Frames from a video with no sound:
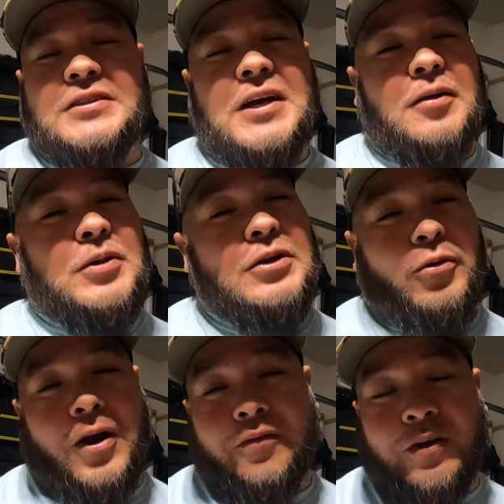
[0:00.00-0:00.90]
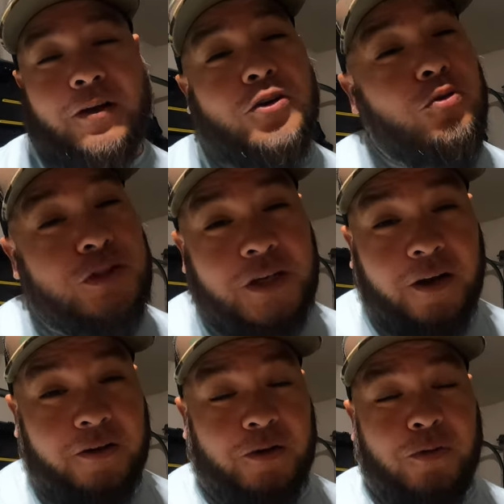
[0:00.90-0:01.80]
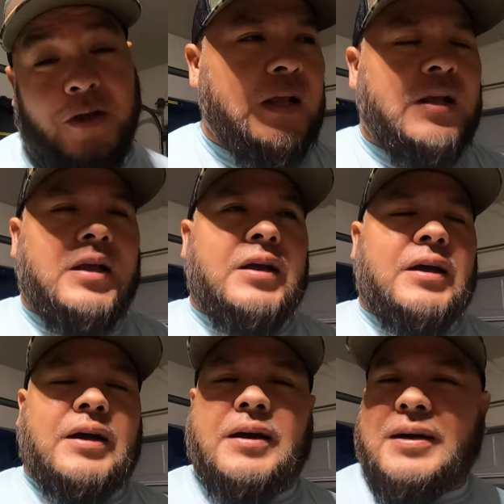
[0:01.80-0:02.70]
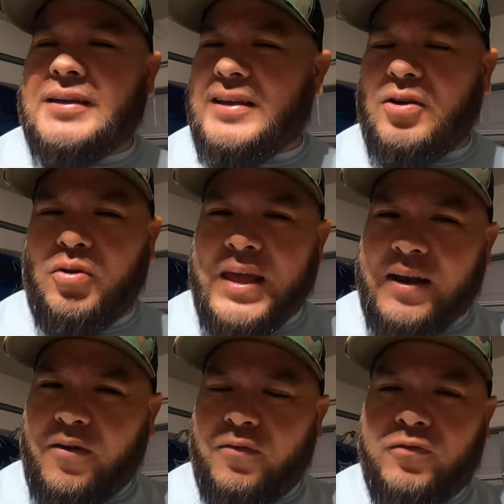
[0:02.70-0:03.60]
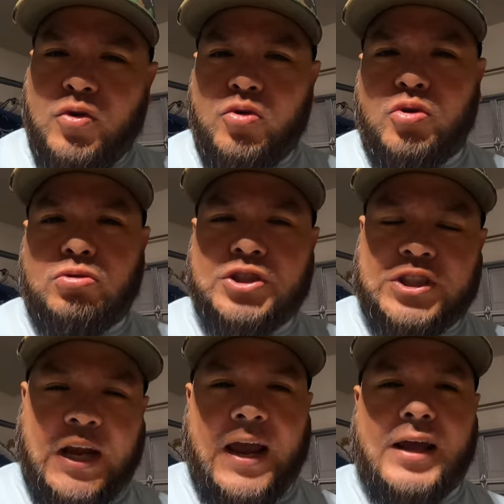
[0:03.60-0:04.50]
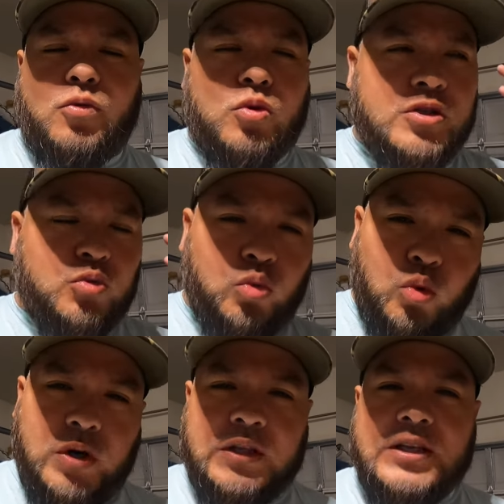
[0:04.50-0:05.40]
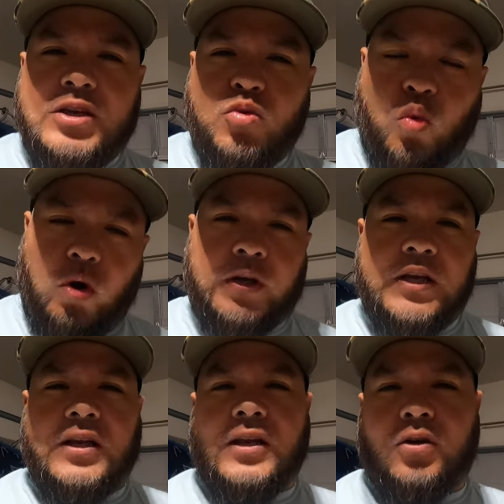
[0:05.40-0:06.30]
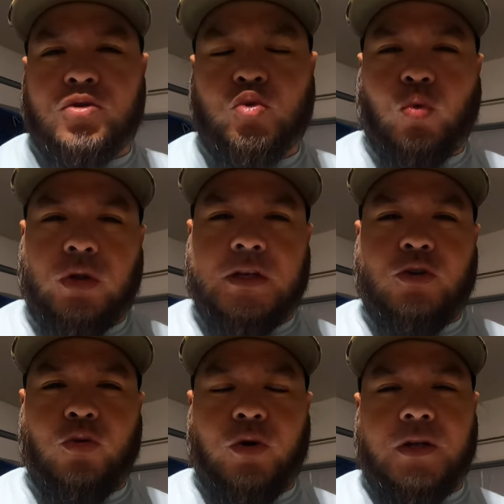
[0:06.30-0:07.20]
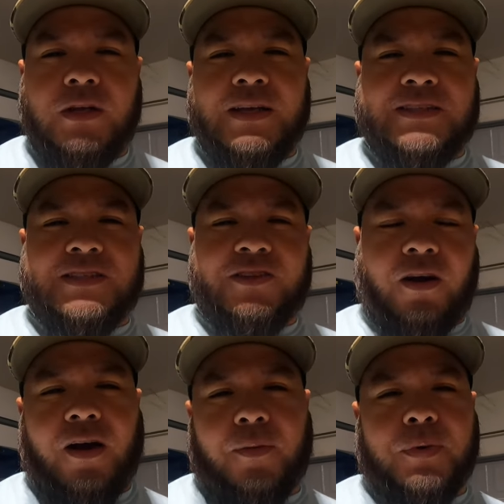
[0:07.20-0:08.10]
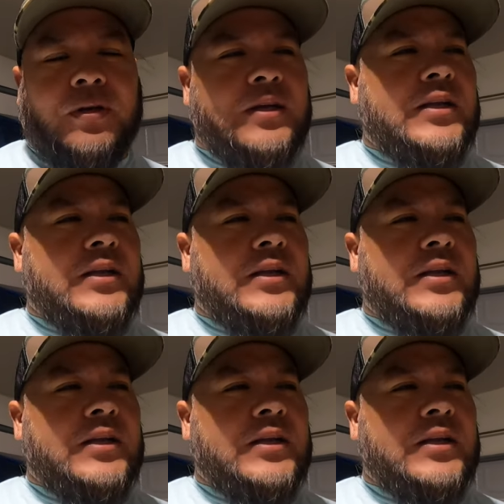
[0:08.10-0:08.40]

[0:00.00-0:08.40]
You got to be creative, got to do what you got to do. Uh, you know, that Vudu Shad was really working it. It was really doing its job.